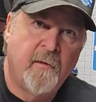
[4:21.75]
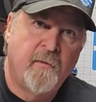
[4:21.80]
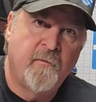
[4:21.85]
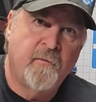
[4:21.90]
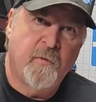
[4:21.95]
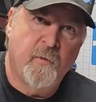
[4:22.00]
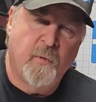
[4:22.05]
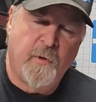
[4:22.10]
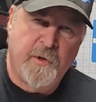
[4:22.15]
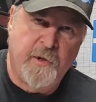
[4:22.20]

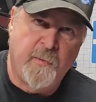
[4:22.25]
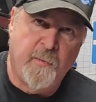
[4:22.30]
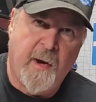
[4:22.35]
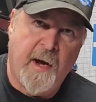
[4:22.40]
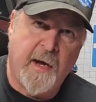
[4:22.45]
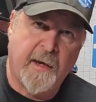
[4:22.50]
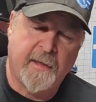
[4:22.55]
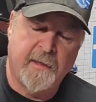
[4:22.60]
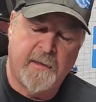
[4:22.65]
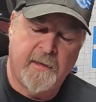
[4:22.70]
for when you're
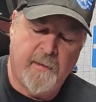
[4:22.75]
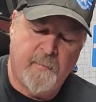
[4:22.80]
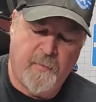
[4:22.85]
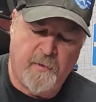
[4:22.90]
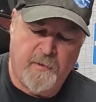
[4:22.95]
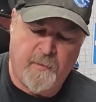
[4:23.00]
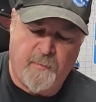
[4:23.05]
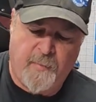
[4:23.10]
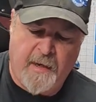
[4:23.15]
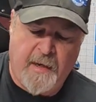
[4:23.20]
mocking it up on
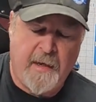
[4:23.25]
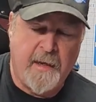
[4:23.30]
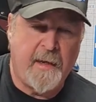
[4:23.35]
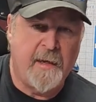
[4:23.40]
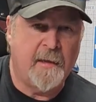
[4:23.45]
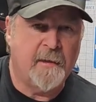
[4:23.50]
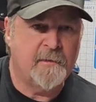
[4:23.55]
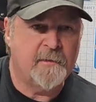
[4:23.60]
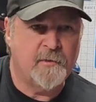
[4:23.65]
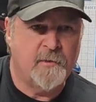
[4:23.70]
the
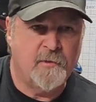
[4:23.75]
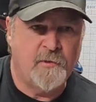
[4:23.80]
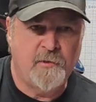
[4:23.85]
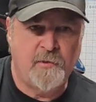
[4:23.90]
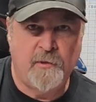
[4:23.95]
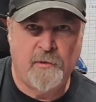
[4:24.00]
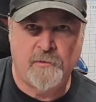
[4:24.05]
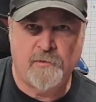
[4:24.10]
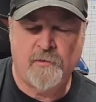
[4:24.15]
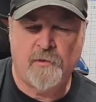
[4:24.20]
bike so that you
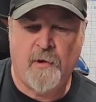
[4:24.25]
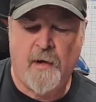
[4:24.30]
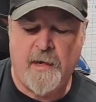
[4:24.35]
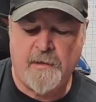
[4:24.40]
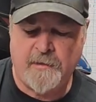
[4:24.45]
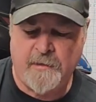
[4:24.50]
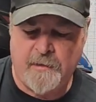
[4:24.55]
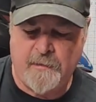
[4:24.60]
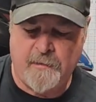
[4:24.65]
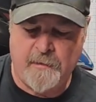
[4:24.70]
don't
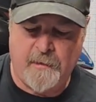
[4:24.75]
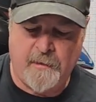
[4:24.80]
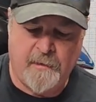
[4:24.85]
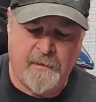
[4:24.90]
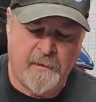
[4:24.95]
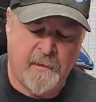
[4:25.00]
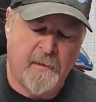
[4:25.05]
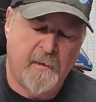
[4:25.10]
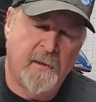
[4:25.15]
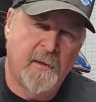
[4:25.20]
scratch anything.